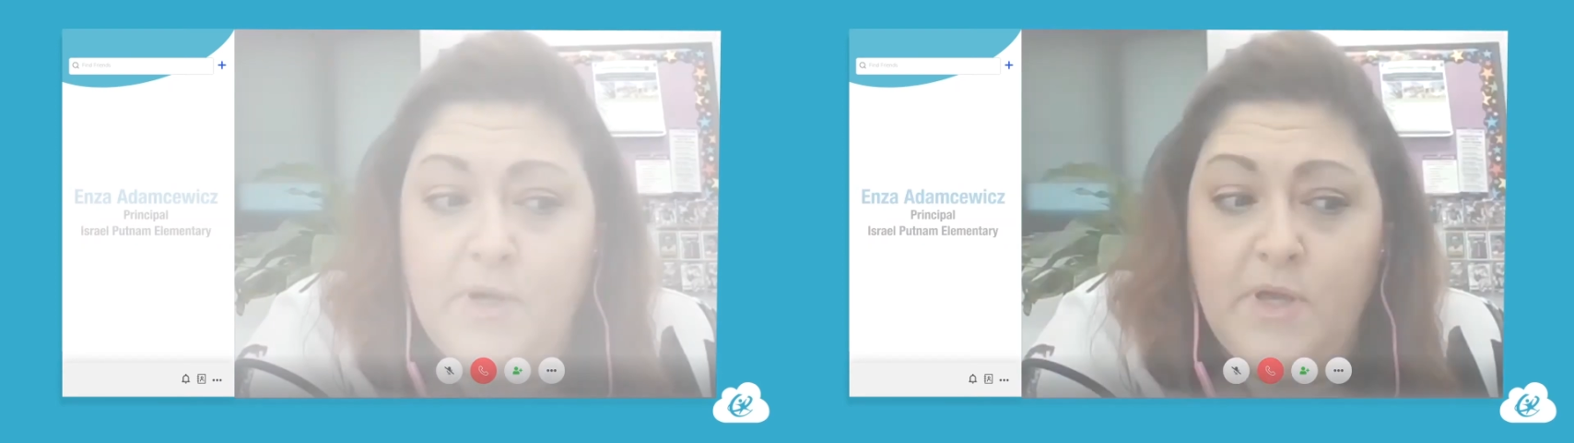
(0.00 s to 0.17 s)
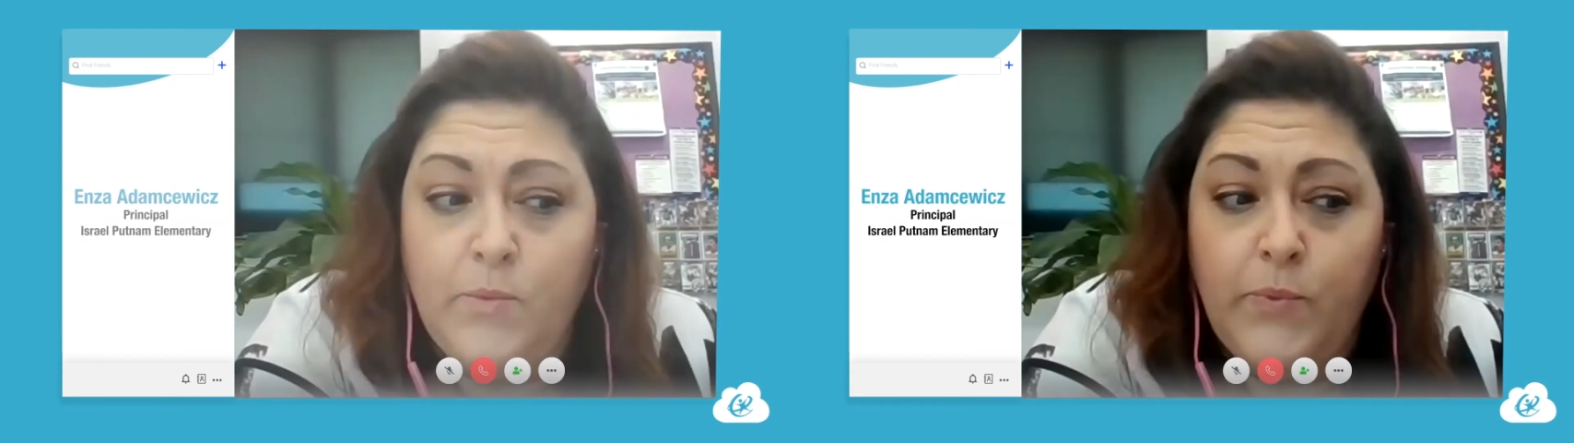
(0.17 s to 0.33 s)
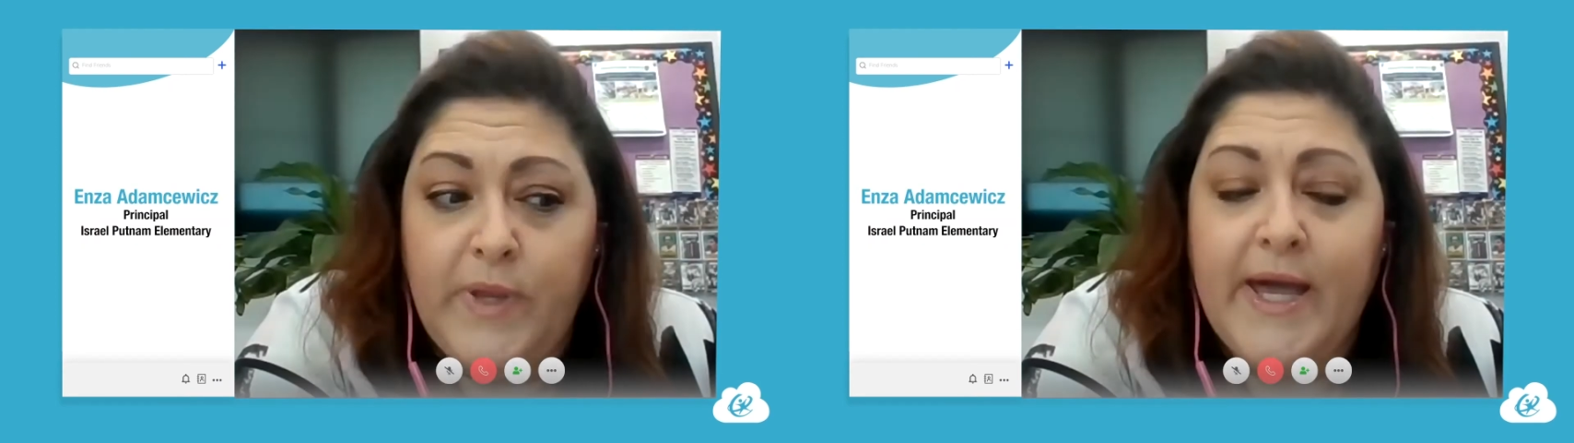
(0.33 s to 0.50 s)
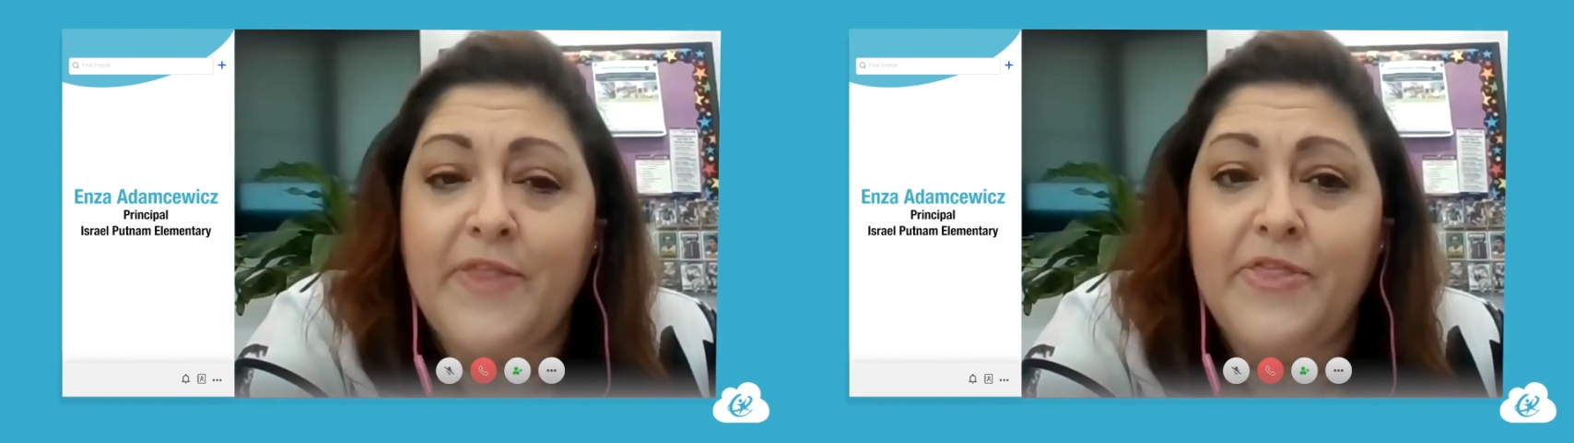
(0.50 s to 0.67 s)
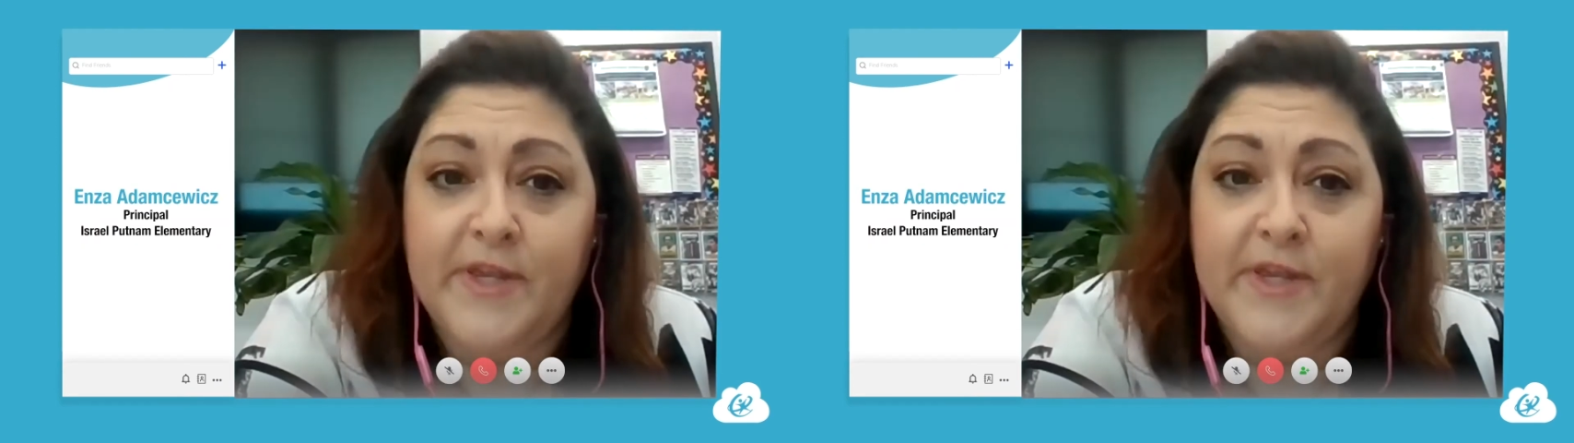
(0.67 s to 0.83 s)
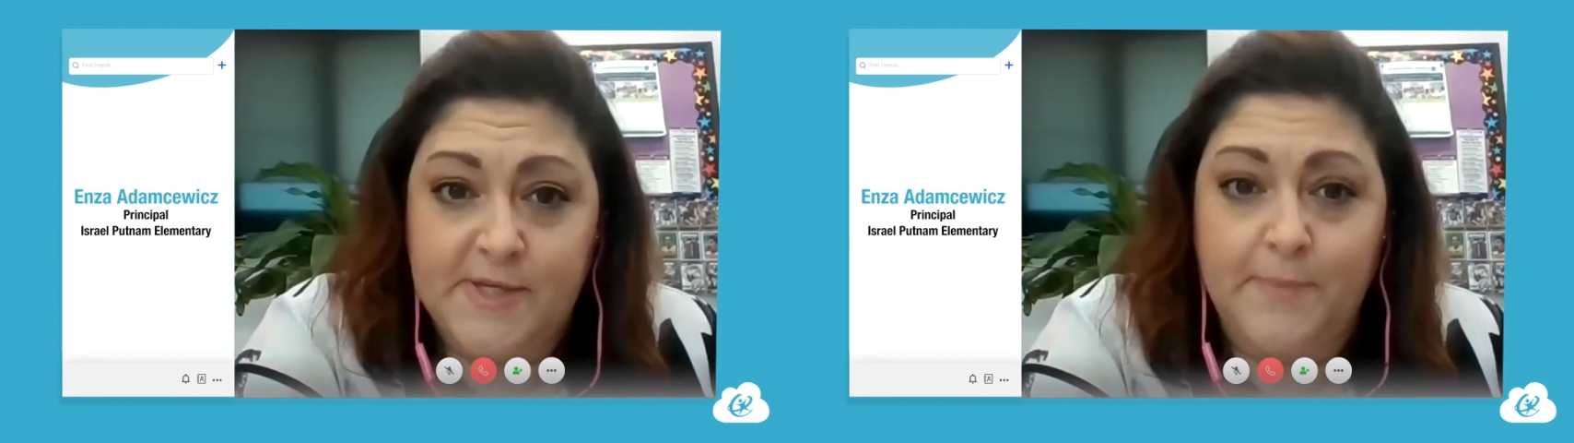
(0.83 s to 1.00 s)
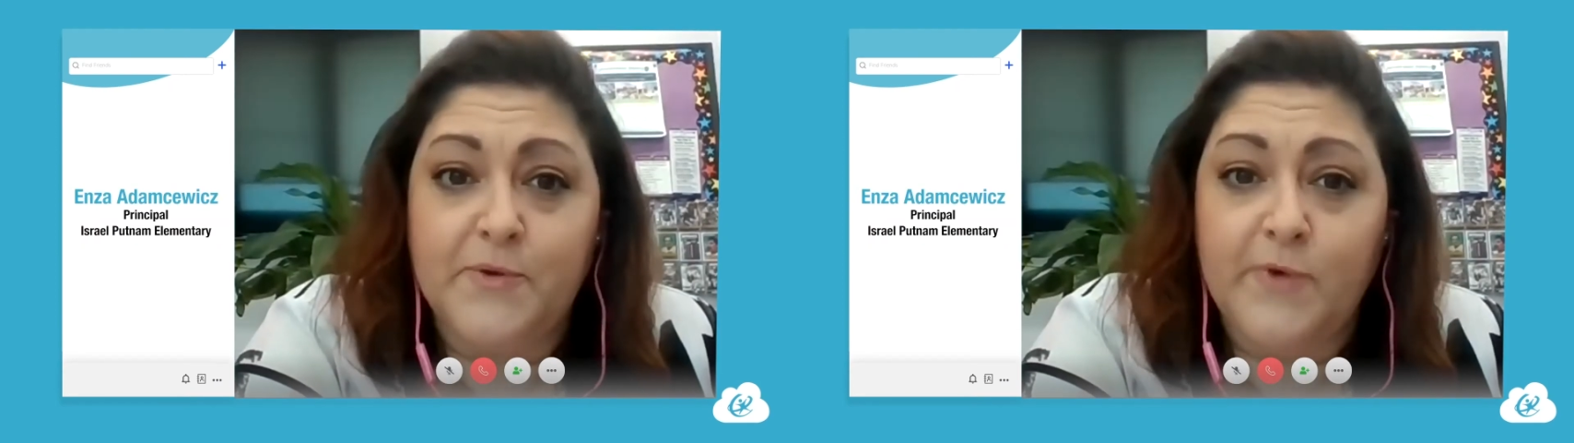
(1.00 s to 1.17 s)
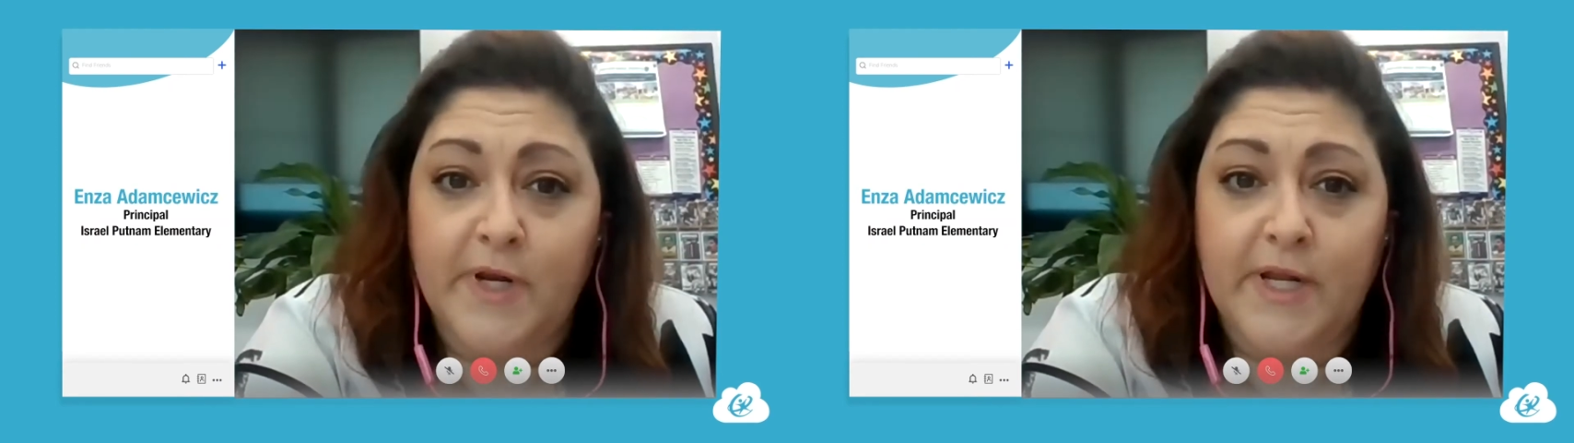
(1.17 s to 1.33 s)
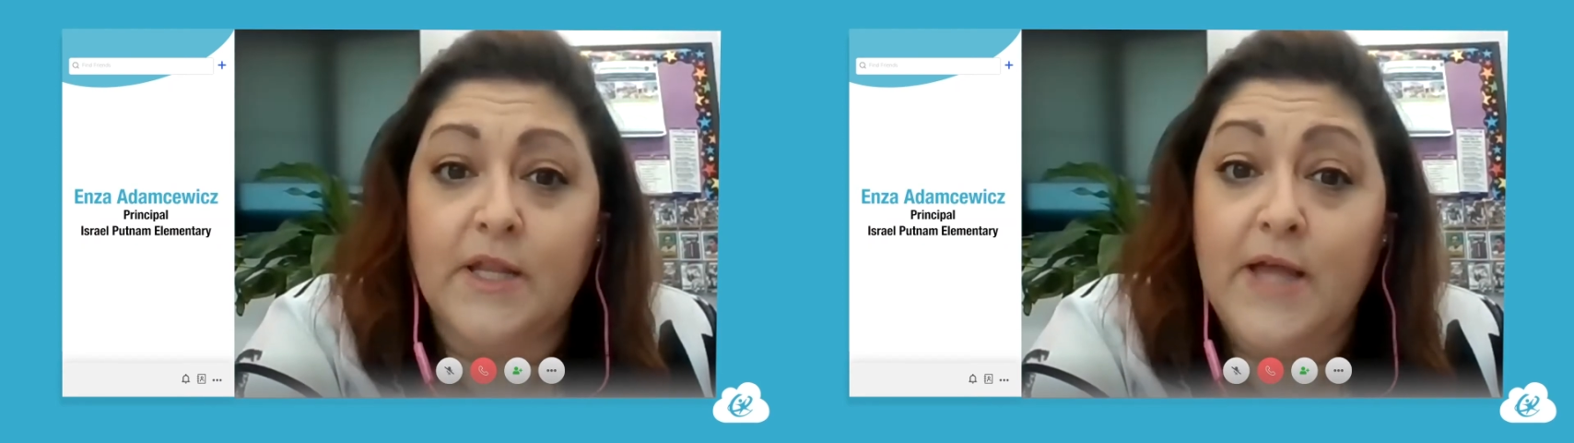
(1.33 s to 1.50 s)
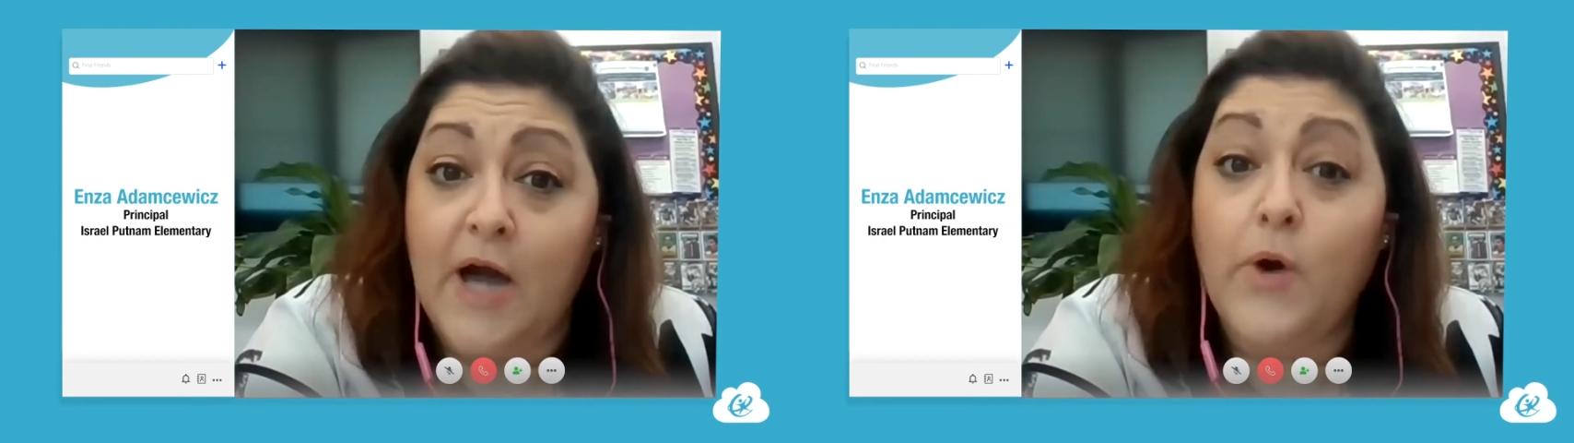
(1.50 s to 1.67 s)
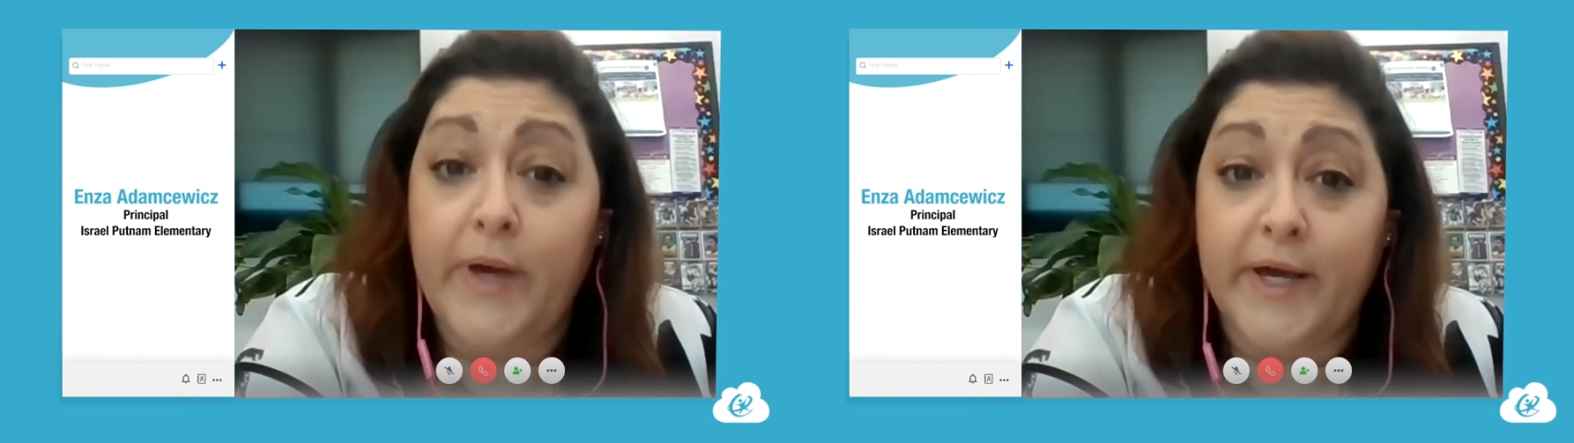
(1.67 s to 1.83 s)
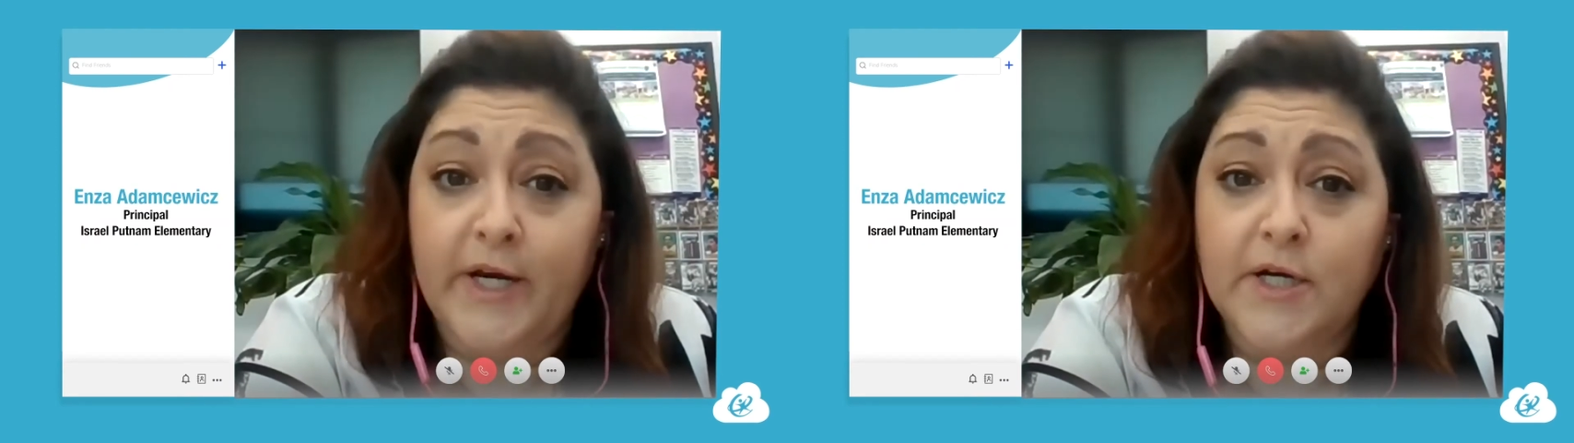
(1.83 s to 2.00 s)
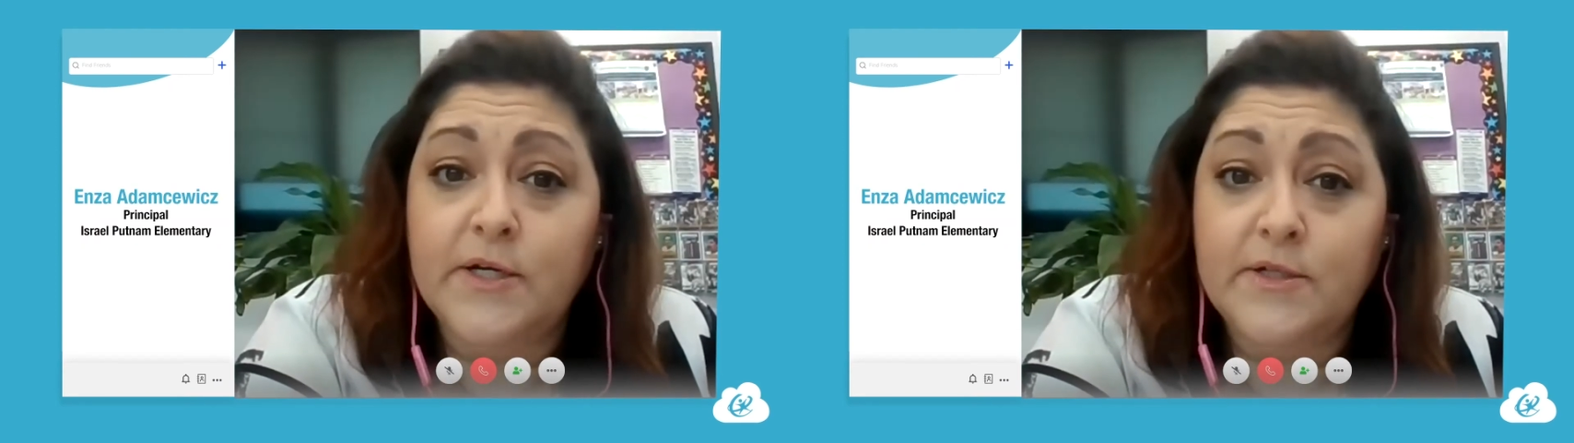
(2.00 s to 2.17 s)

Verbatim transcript: We got things up and running a lot quicker